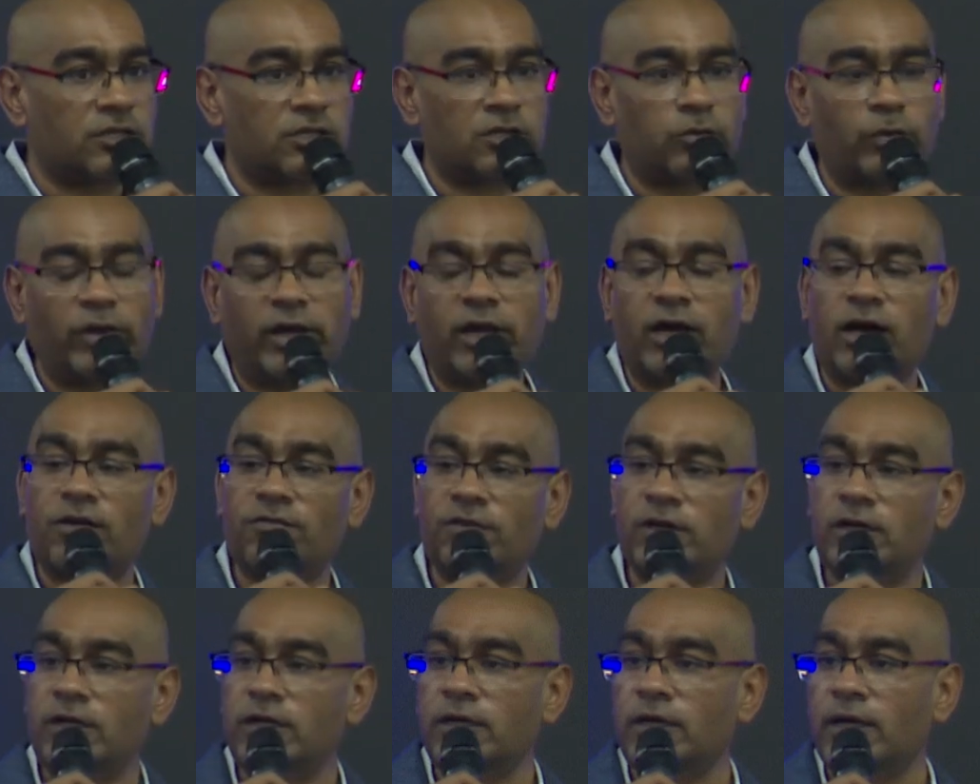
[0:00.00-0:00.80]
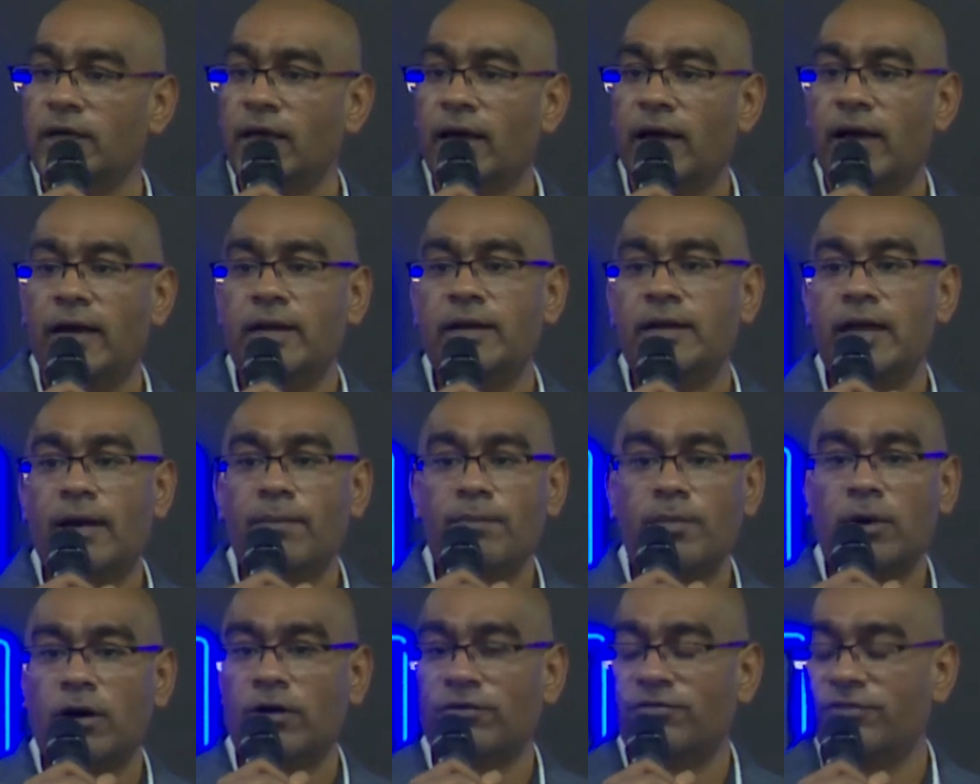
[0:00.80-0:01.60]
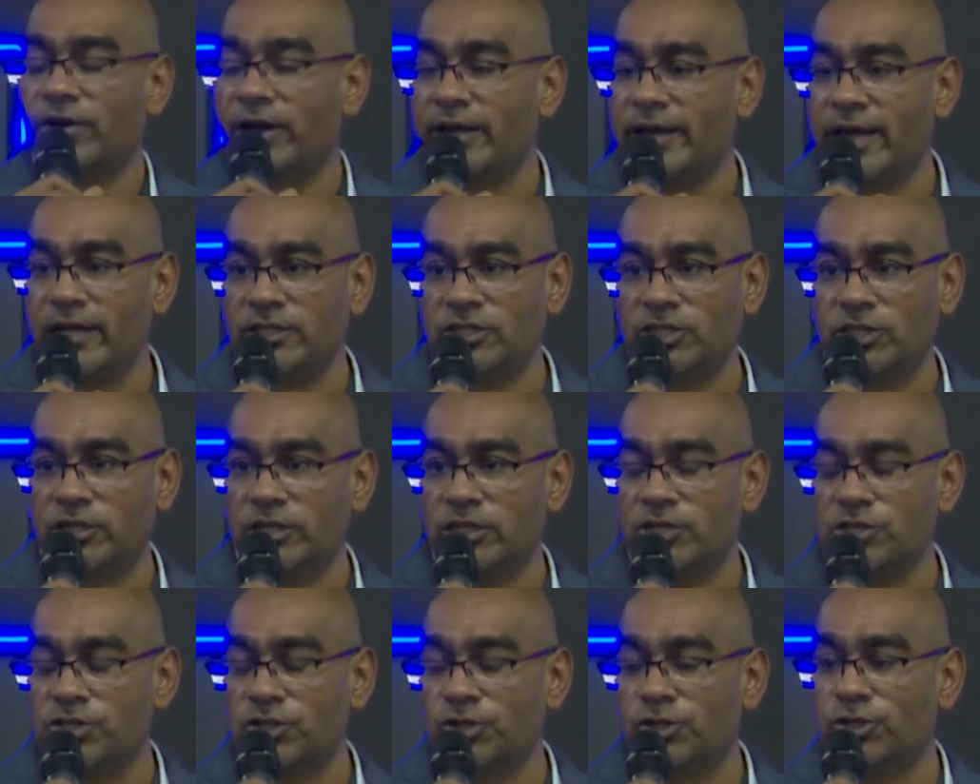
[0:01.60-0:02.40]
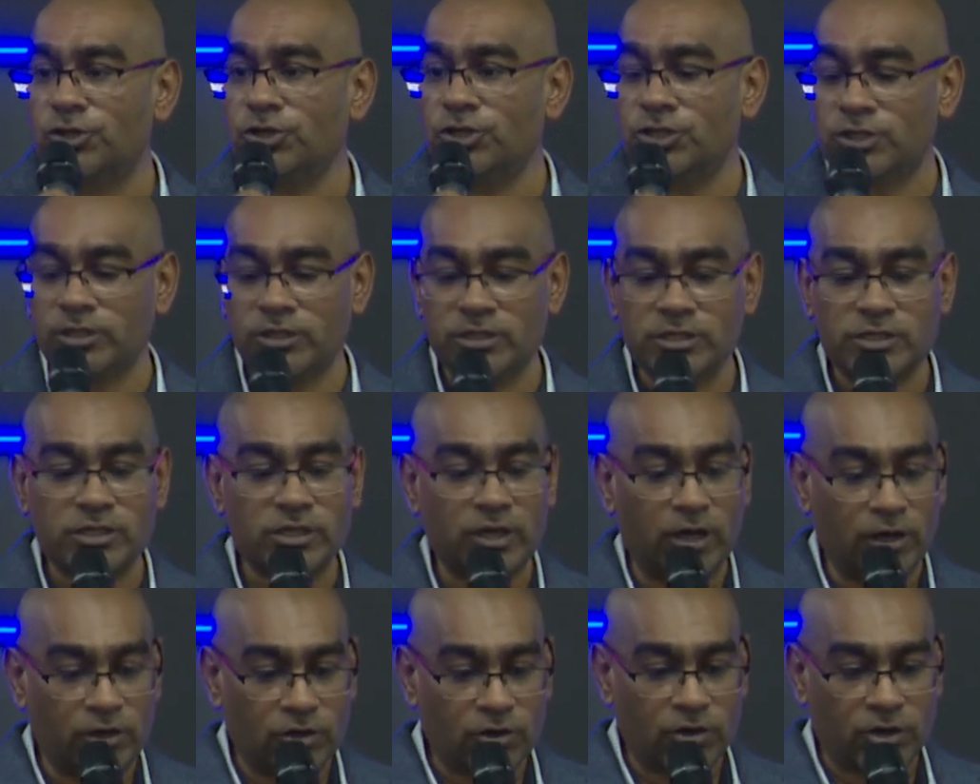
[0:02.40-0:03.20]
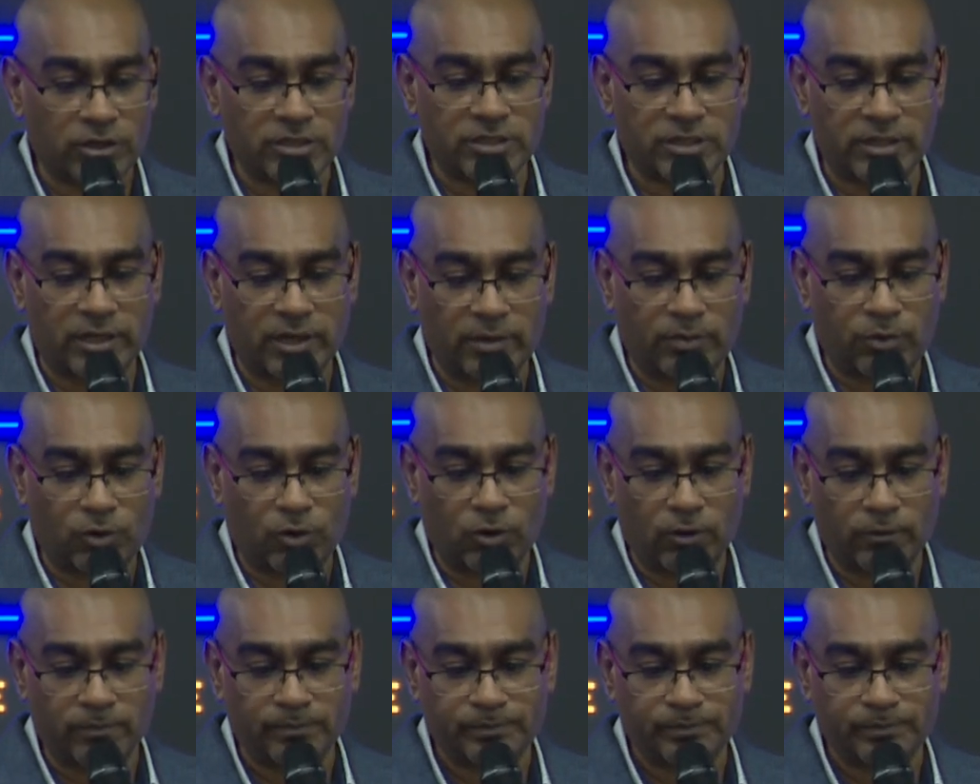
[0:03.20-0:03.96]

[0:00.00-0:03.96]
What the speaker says: So we covered a number of financial institutions across Singapore.